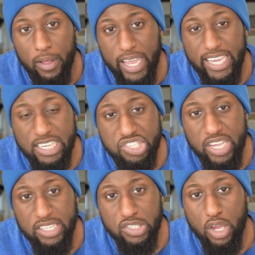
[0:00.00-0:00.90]
in a
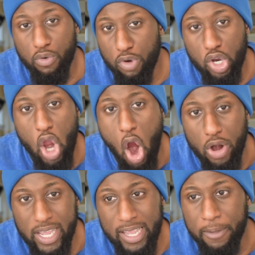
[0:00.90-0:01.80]
sense,
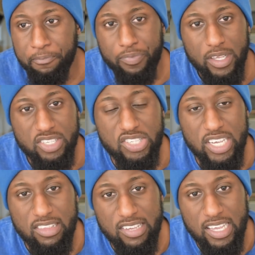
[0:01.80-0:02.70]
regarding
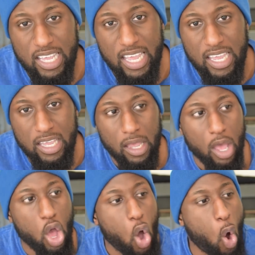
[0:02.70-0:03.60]
CTE
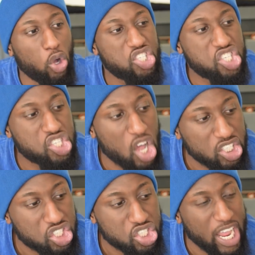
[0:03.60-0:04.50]
on
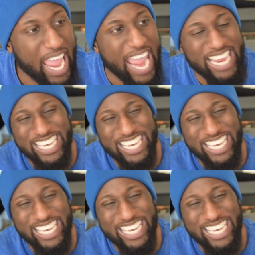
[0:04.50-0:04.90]
such a